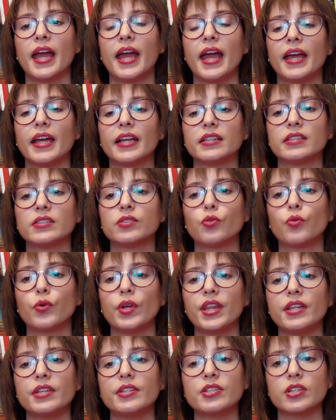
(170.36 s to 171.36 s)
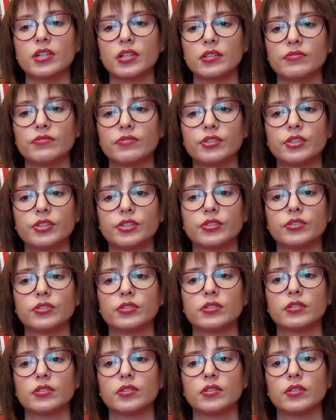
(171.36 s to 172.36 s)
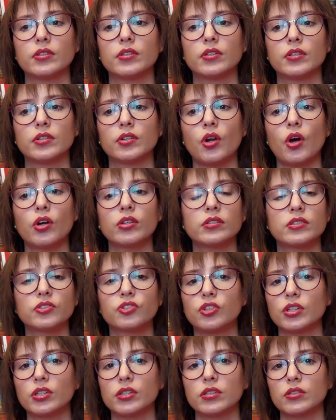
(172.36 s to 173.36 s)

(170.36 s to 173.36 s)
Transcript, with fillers: And we discovered not just